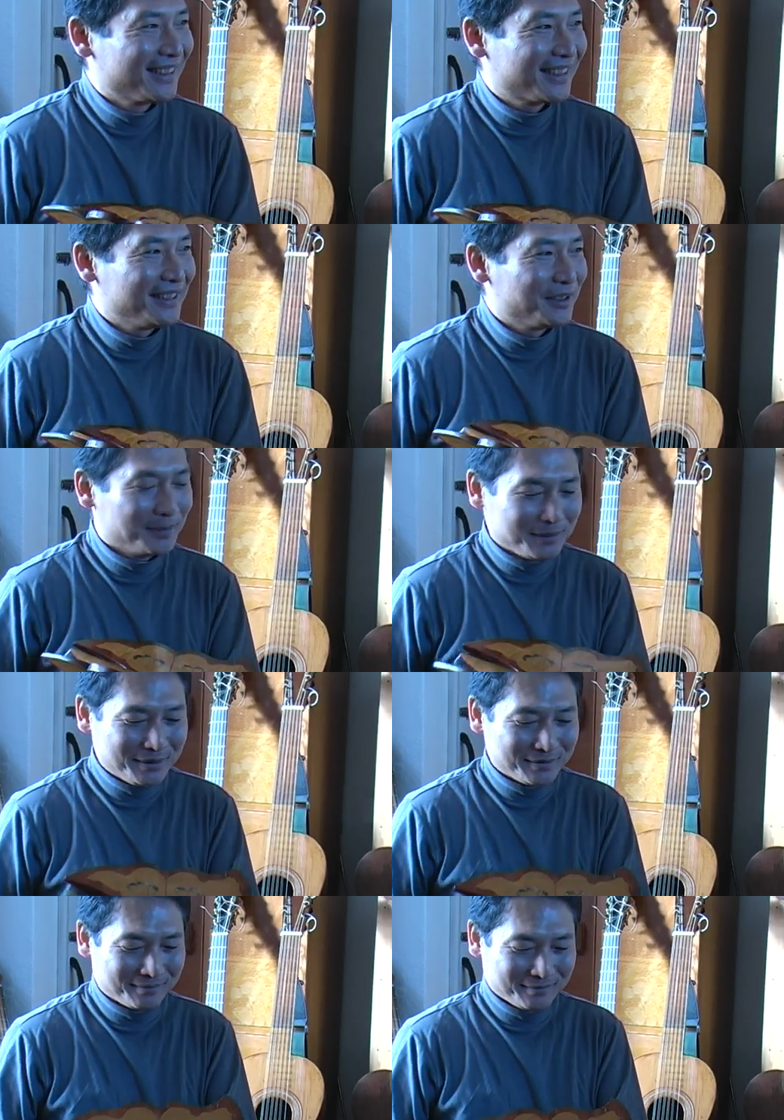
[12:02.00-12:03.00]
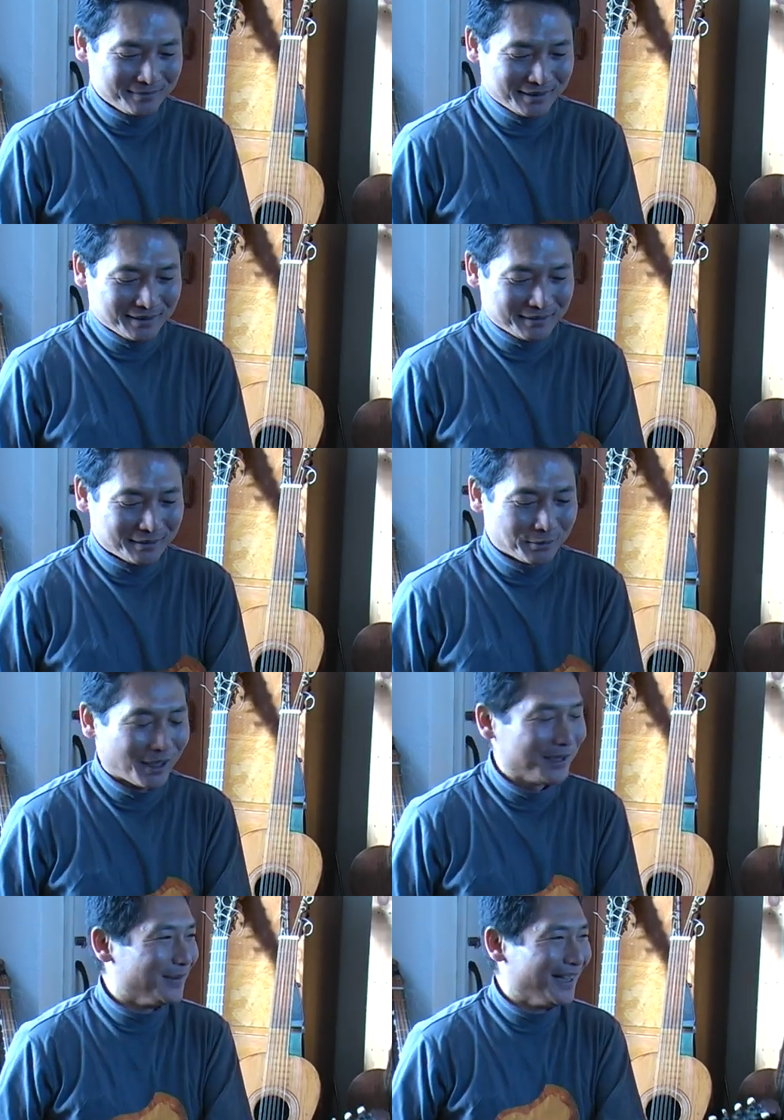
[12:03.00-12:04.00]
Kind of
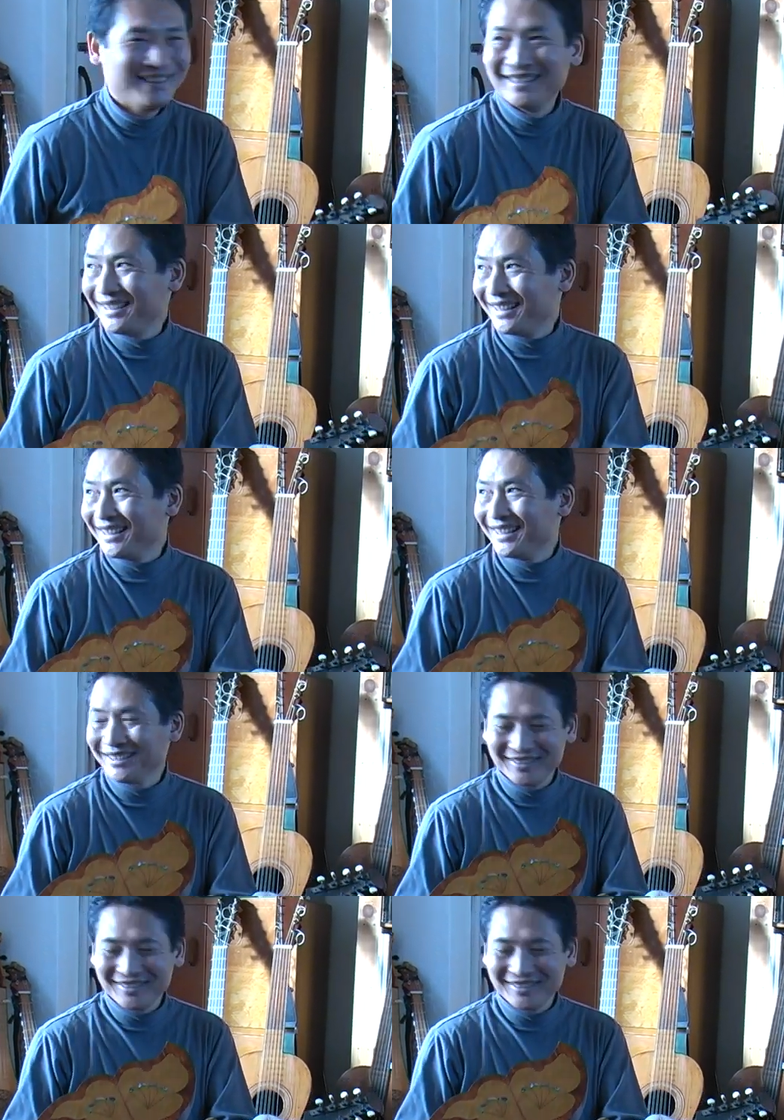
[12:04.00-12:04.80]
trauma I had.